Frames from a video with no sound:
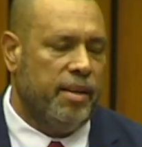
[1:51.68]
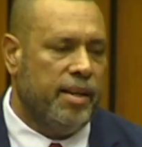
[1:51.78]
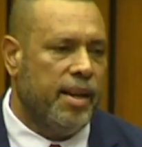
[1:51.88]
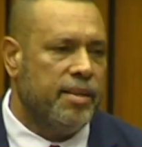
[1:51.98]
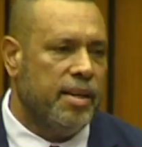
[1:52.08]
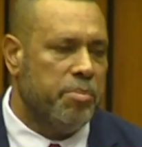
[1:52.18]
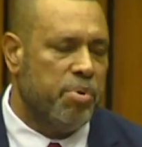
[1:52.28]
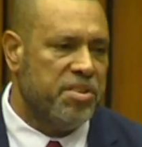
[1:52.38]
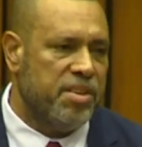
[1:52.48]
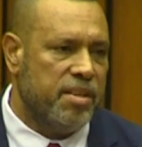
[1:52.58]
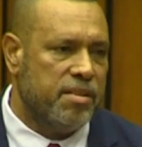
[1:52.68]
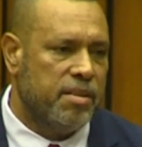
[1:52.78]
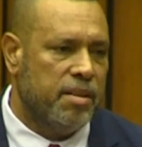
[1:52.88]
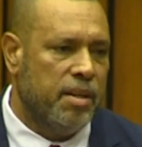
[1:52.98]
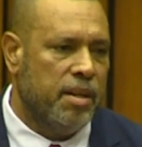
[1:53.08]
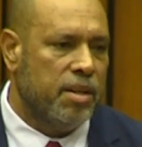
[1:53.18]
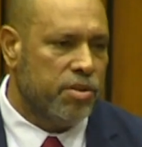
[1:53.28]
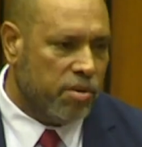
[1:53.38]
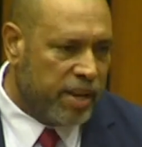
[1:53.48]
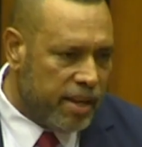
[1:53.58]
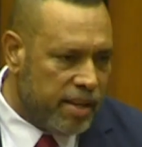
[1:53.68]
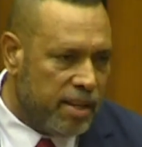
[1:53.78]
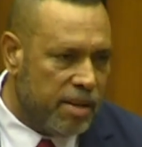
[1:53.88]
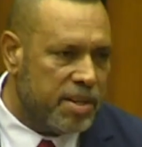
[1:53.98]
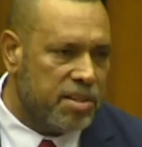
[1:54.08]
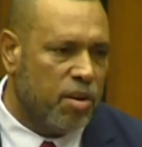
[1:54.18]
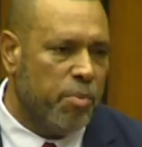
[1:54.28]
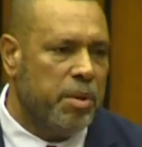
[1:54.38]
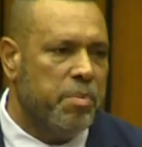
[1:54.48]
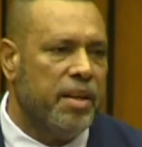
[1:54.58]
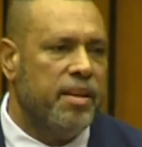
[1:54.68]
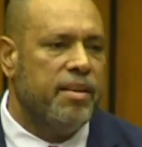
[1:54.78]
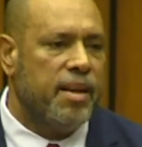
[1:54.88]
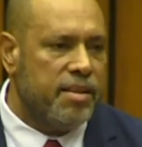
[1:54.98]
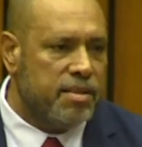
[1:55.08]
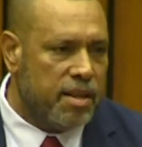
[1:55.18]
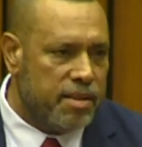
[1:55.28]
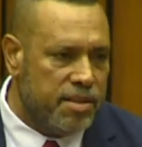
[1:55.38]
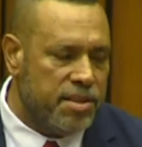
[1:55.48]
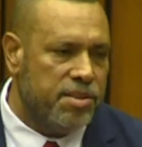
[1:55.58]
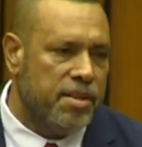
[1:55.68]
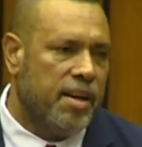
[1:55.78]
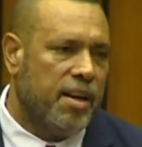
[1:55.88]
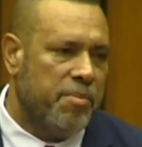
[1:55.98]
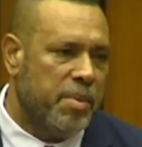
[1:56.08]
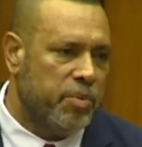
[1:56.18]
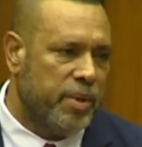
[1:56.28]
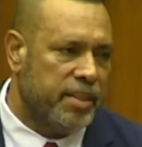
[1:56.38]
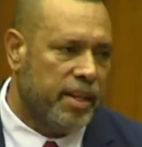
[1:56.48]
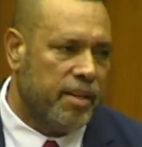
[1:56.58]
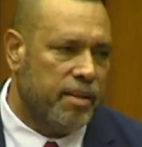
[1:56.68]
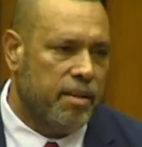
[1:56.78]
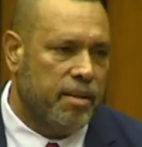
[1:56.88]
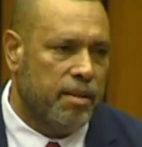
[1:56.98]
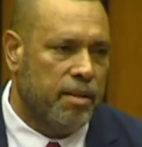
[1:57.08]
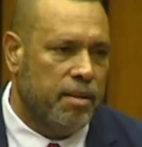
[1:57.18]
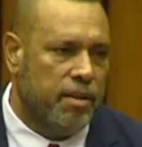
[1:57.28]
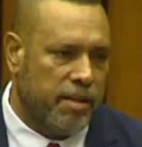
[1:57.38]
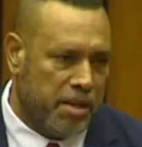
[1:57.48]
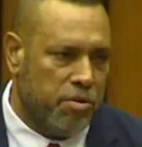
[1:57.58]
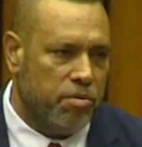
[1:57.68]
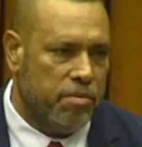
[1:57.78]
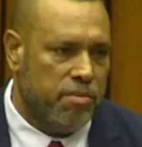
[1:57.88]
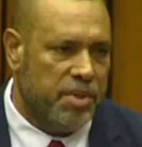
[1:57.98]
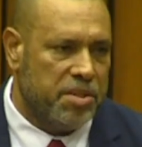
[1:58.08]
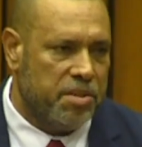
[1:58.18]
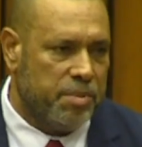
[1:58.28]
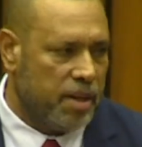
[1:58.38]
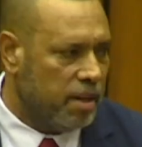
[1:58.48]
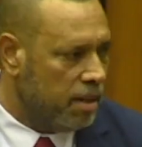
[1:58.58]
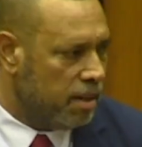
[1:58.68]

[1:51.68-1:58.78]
electing presidents. So can he give us a commitment that that is the decision the government will take? Thank you, Mr. Speaker.